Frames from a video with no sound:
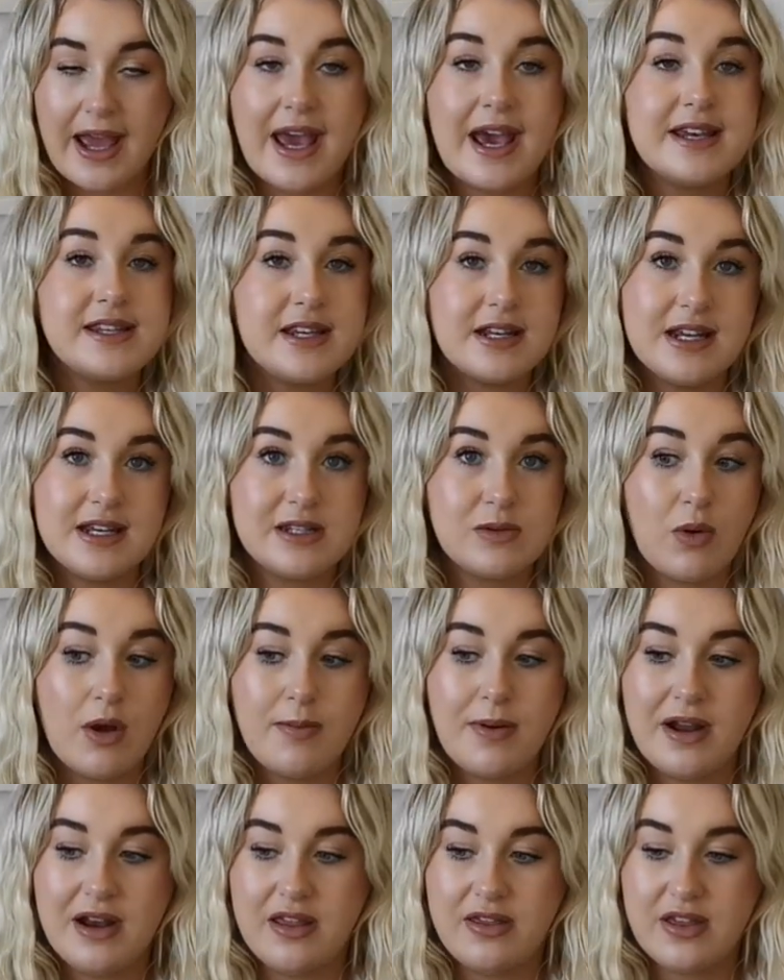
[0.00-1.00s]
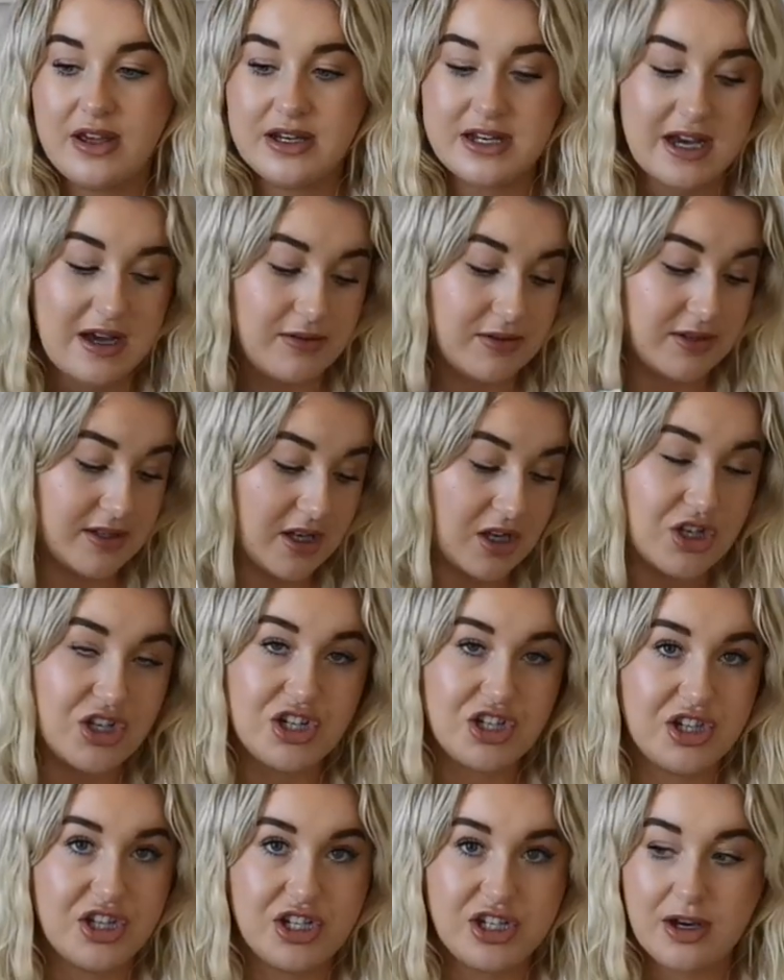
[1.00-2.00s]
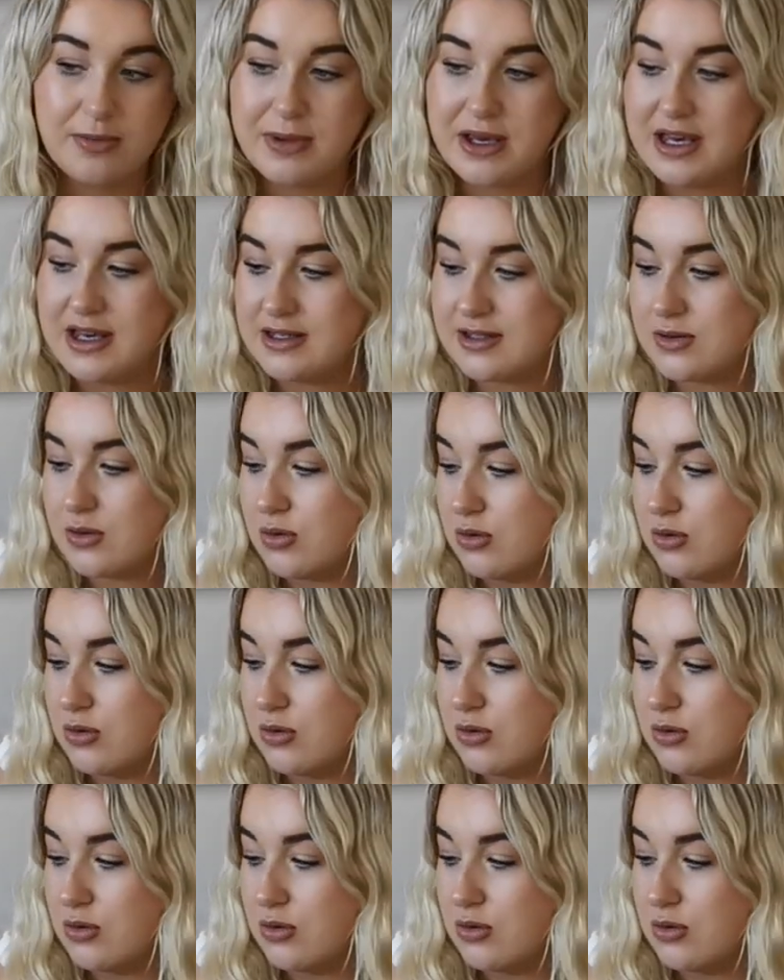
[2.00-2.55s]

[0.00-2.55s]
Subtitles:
in case I need to wipe anything down, such as the dummies